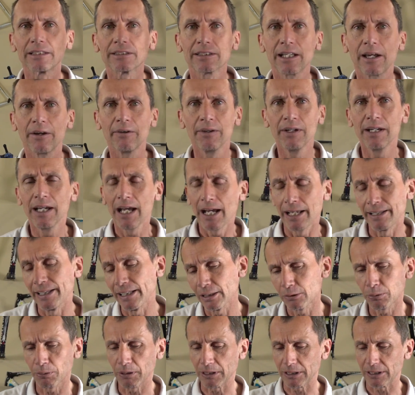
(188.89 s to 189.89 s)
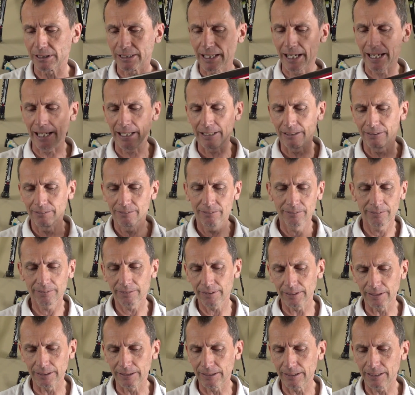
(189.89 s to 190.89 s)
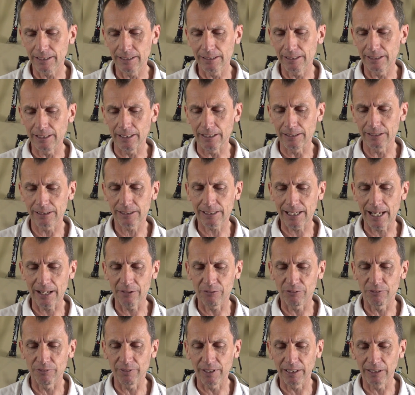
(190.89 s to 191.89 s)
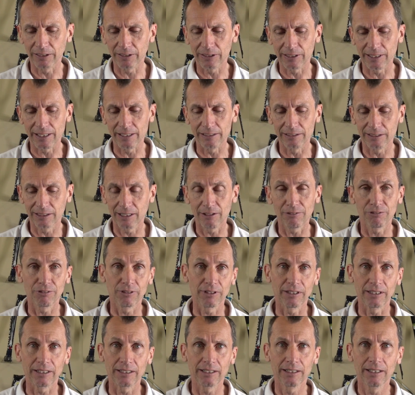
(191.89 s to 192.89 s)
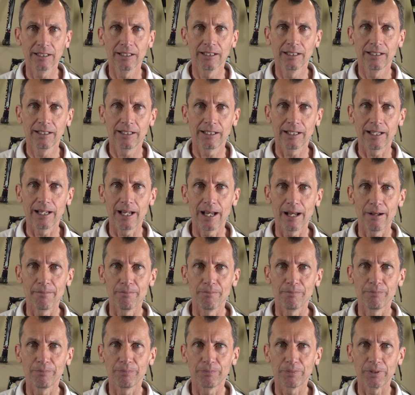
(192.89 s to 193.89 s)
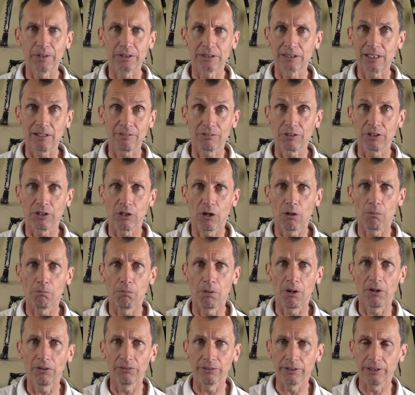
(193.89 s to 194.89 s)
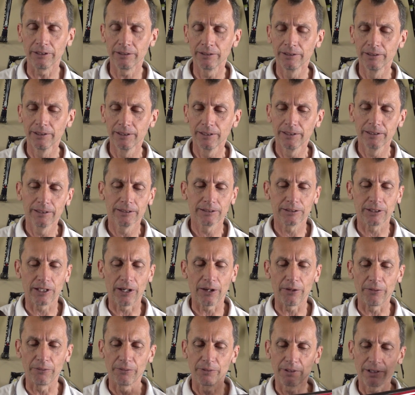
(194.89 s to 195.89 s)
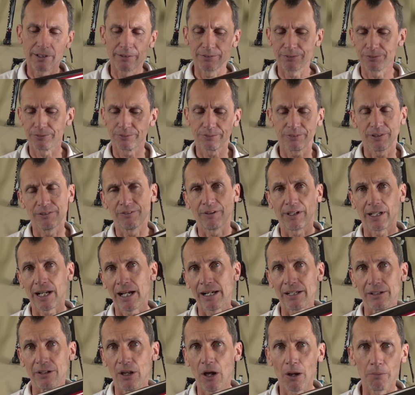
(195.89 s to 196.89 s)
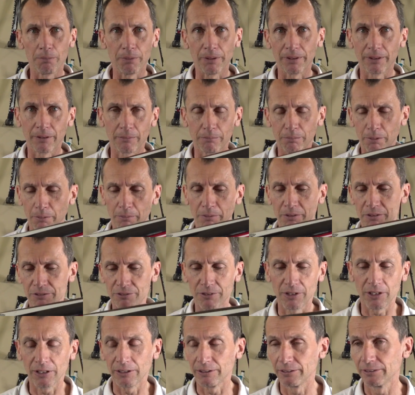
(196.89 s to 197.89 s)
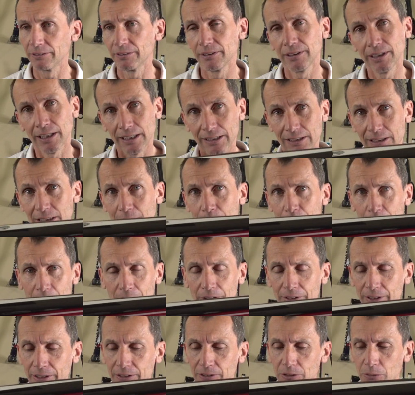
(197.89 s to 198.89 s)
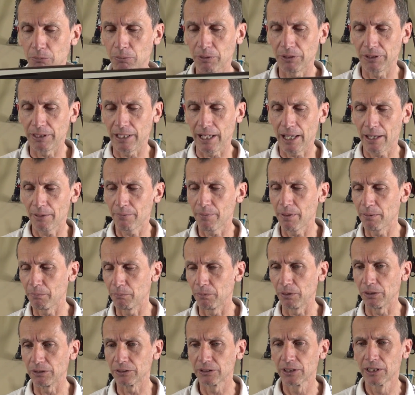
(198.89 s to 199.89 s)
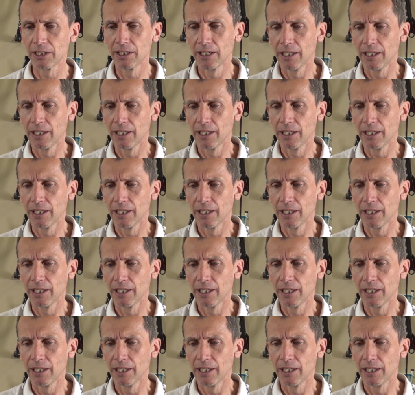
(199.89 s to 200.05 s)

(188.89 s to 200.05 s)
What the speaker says: So, and that's what the scan revealed, that there's definitely, it's definitely not bonded. So if I cut it open, I'll probably find a similar thing to what the other one was.